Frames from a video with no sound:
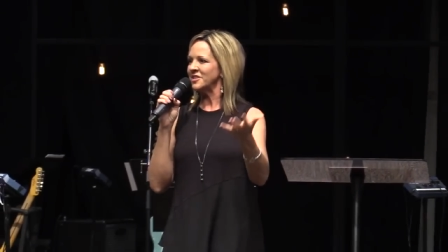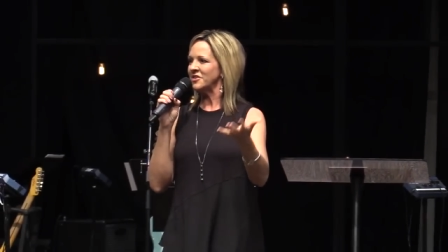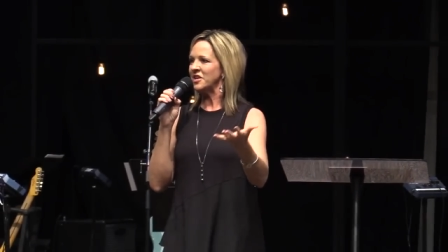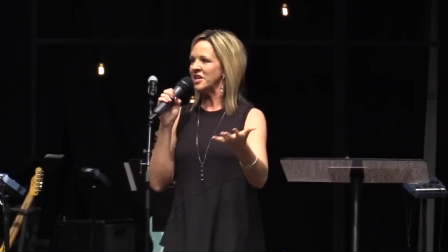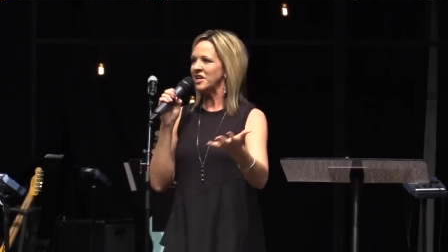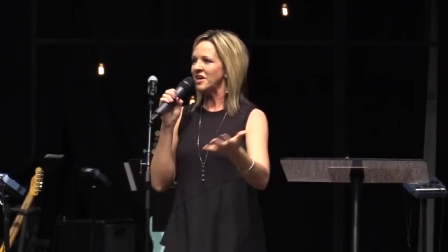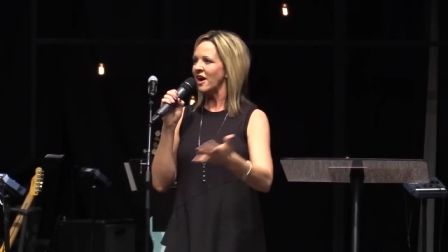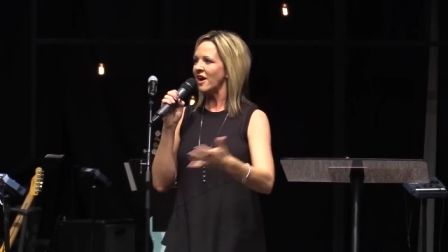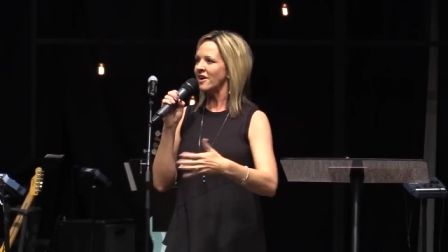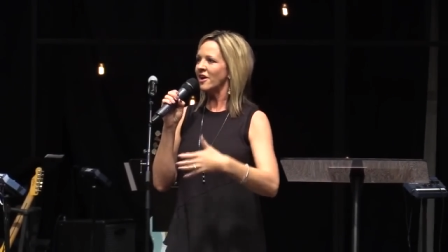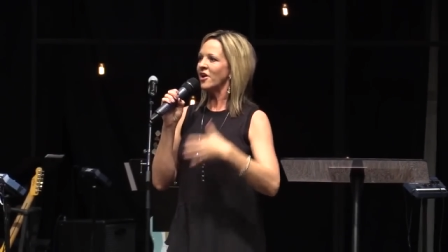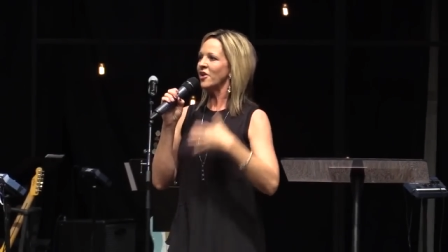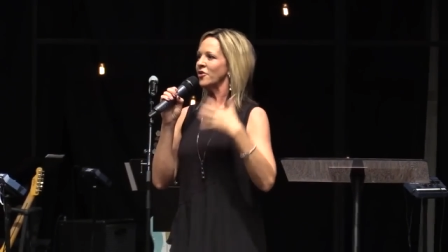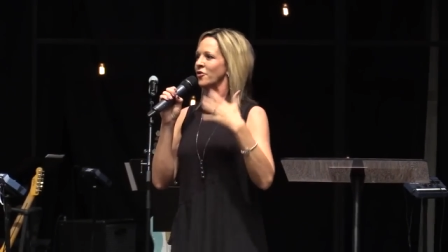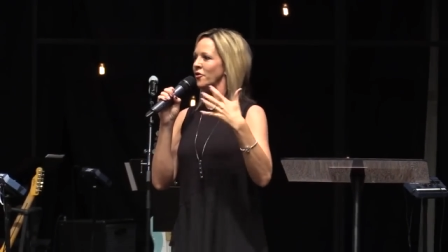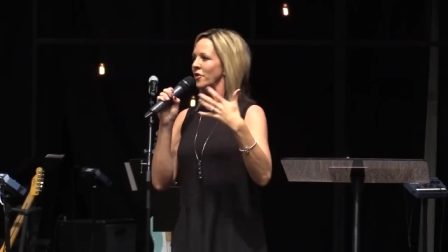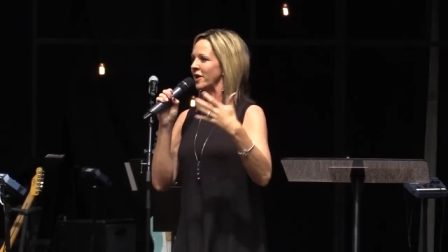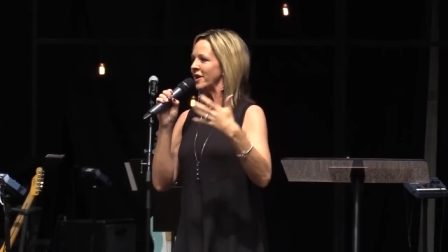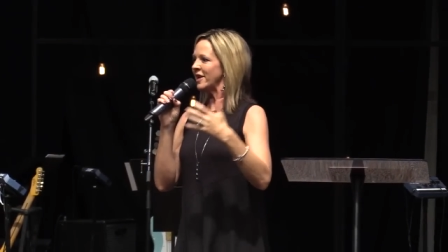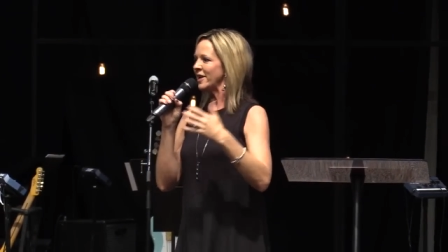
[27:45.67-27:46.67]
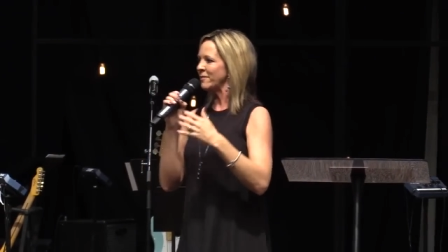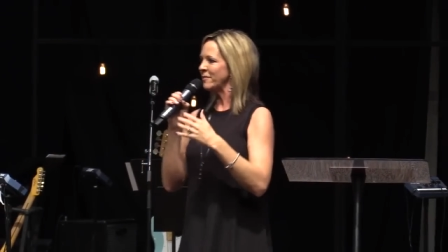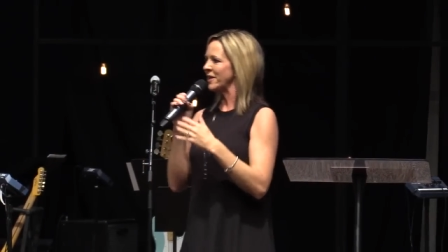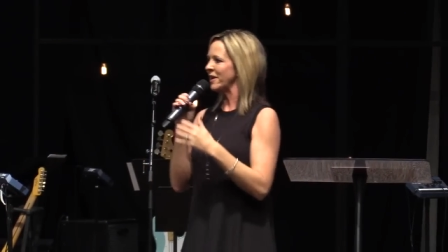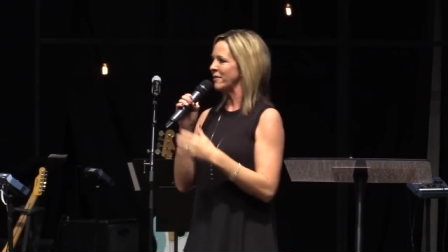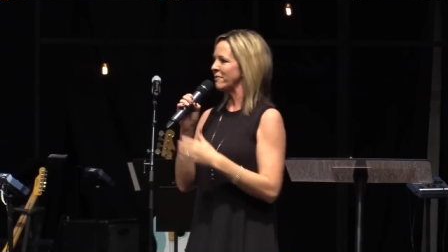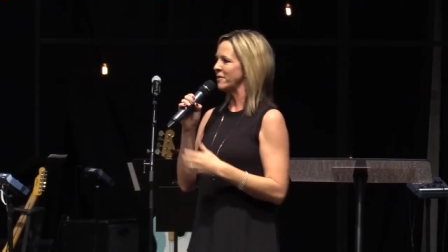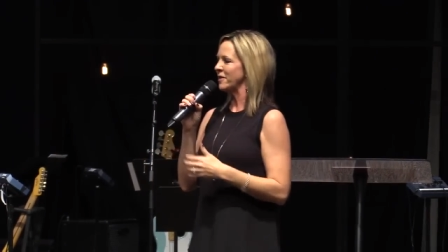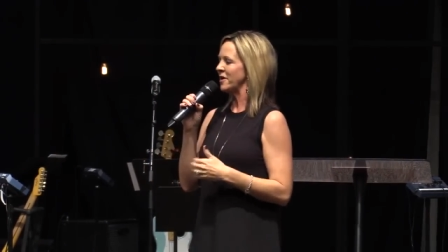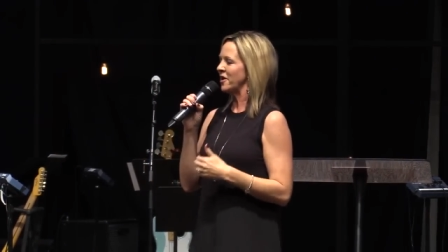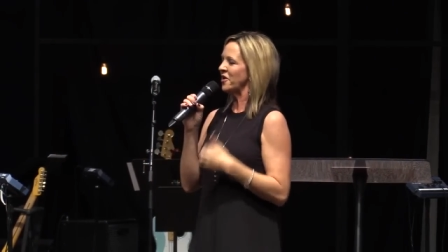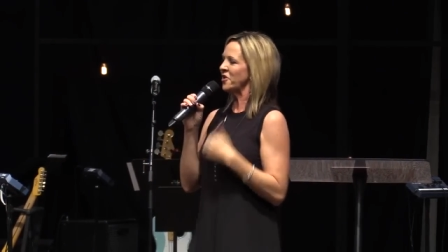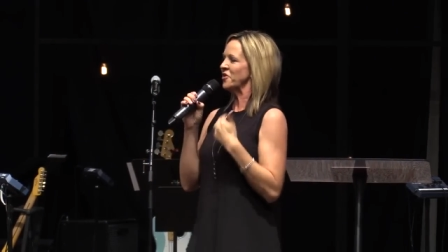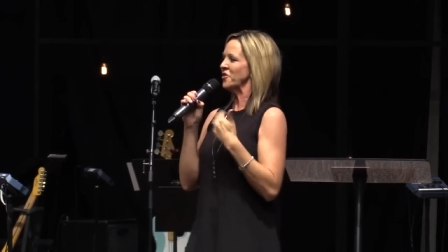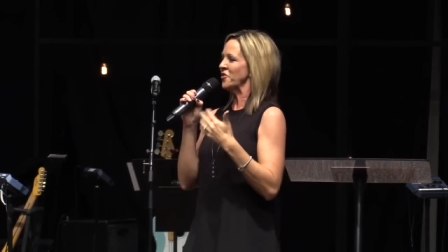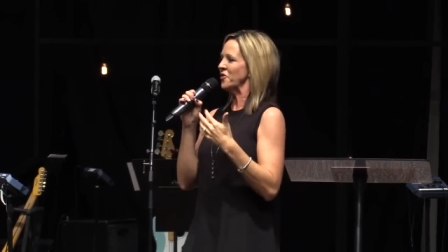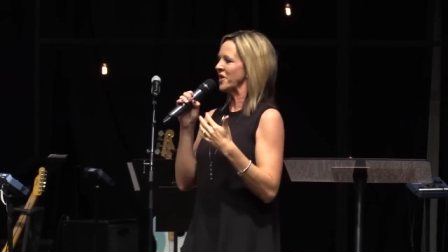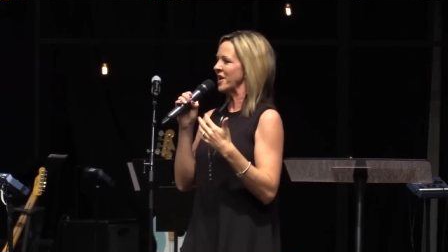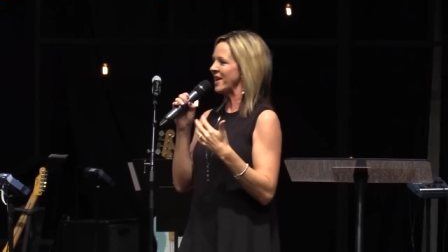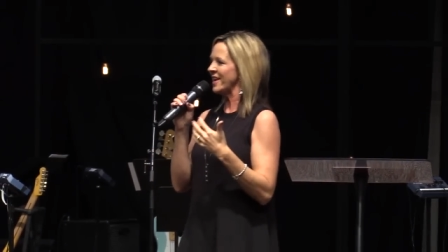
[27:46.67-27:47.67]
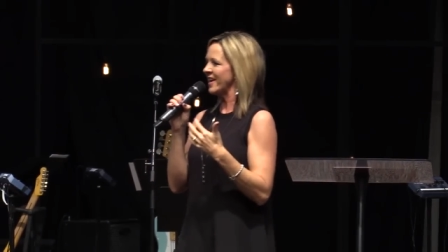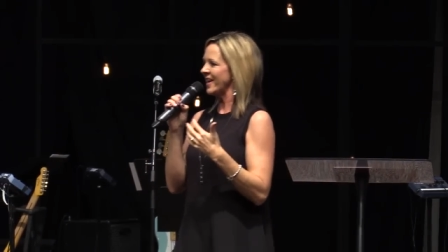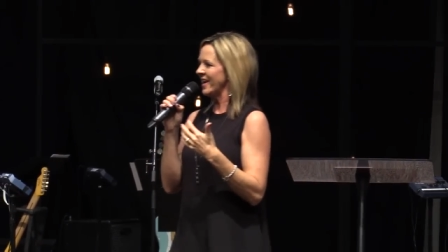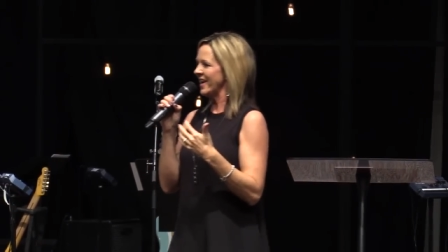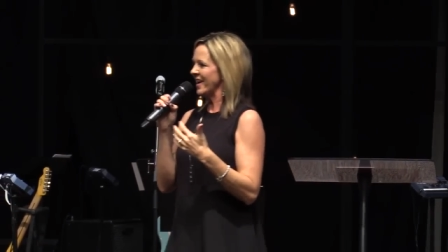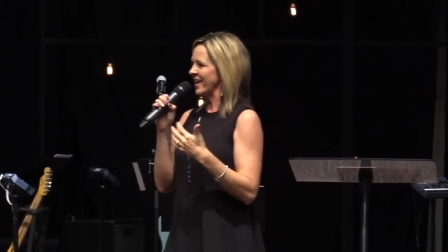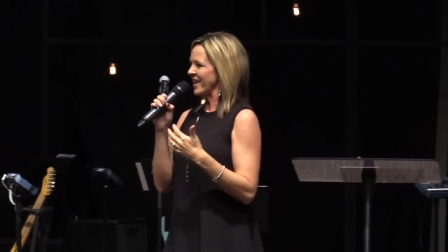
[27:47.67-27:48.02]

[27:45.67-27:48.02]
you know, he got annoyed. Anybody ever been annoyed?